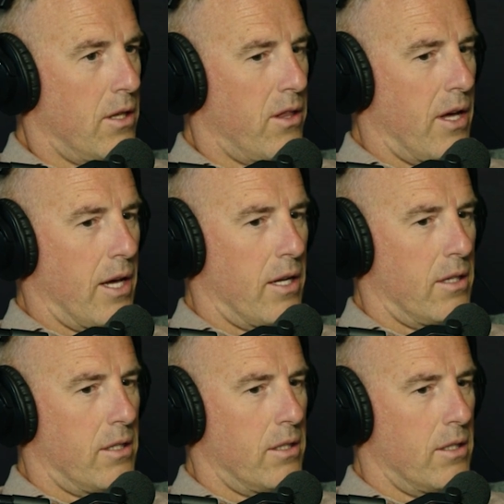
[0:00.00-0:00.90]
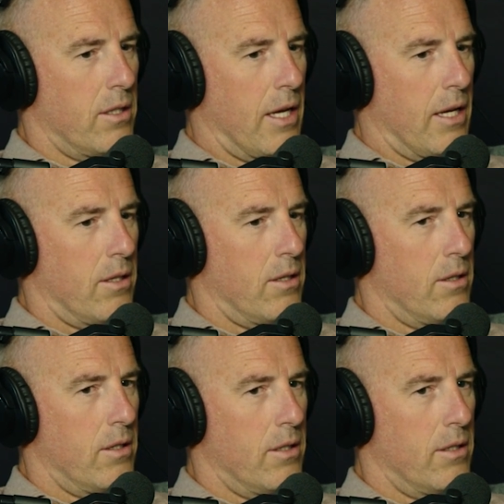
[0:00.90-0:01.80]
that
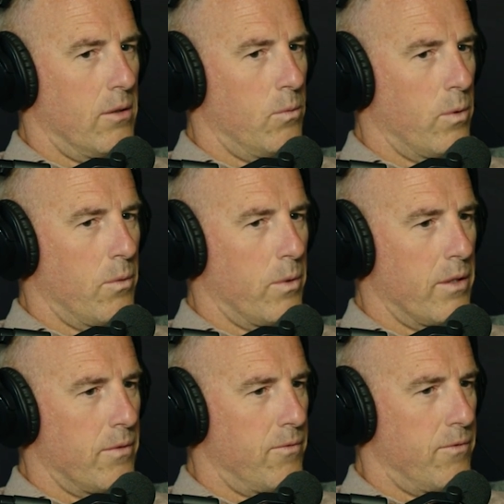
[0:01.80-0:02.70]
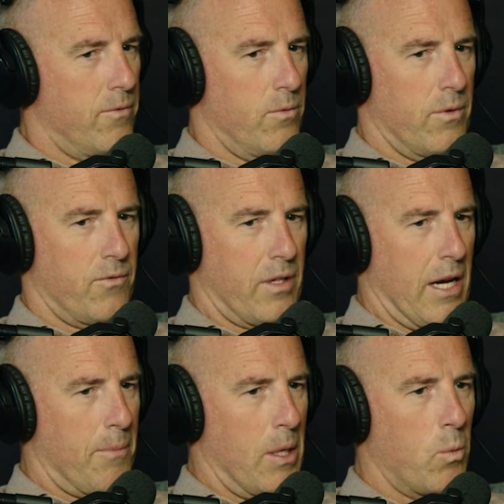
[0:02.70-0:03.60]
we've
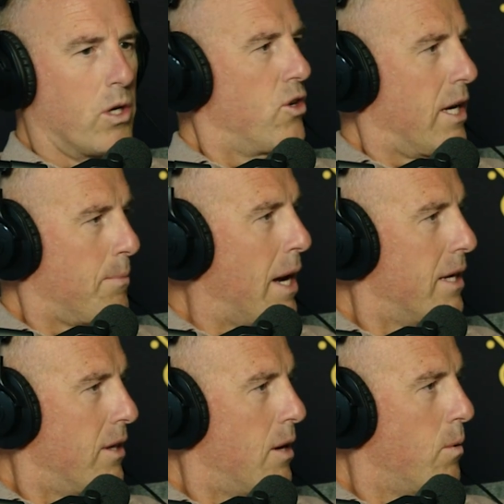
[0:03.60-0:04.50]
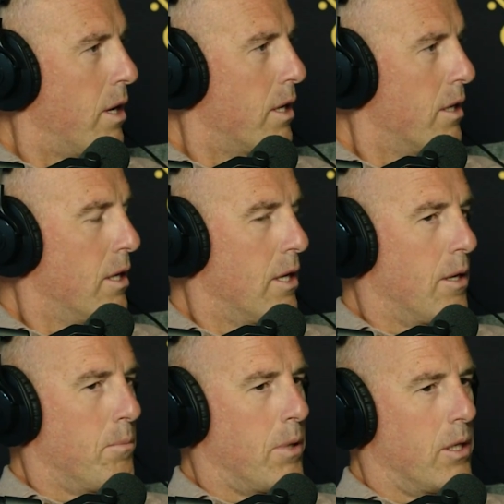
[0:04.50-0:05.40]
kind of been one track minded that way.
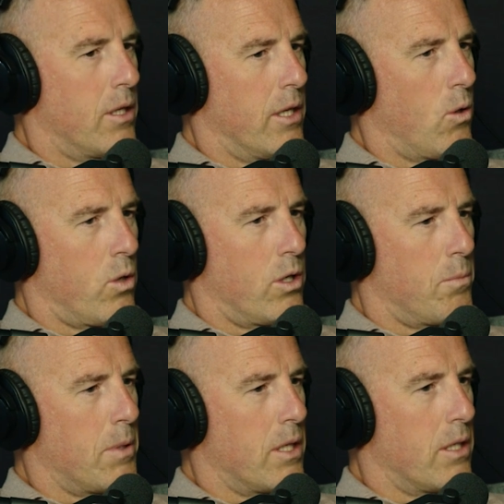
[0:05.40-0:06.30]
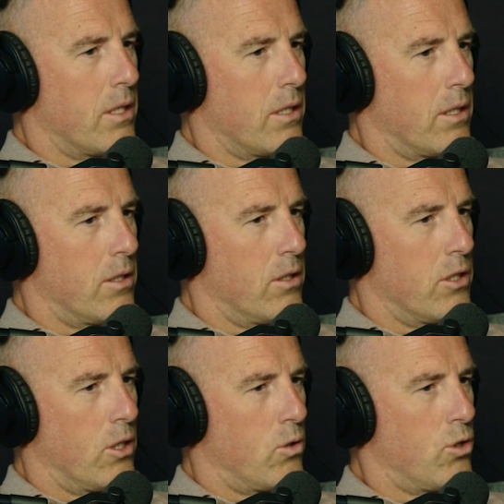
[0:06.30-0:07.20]
But in order to be
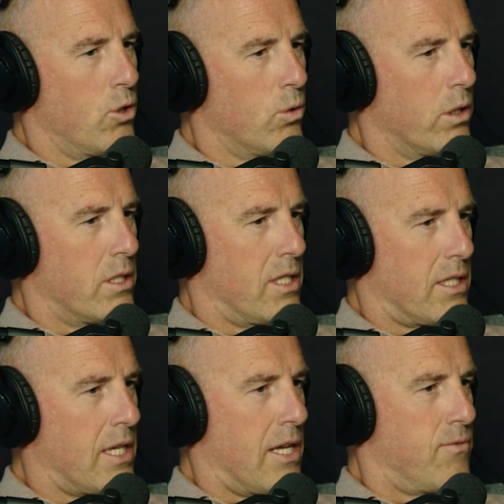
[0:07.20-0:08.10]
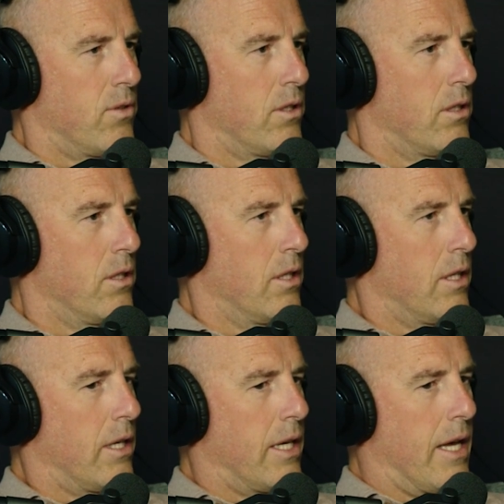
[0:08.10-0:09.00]
truly successful,
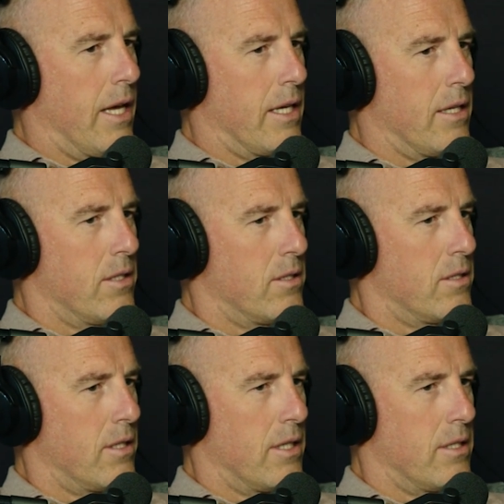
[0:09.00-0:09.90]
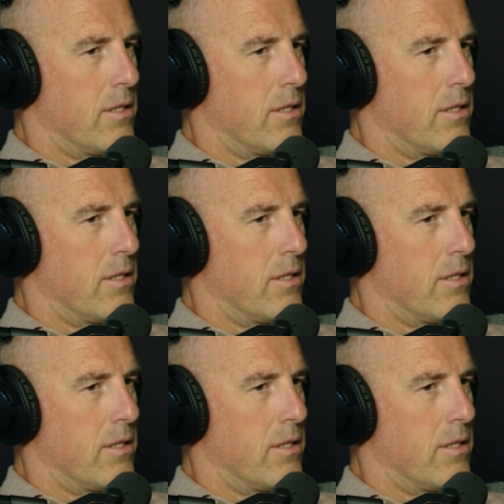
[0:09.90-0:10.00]
is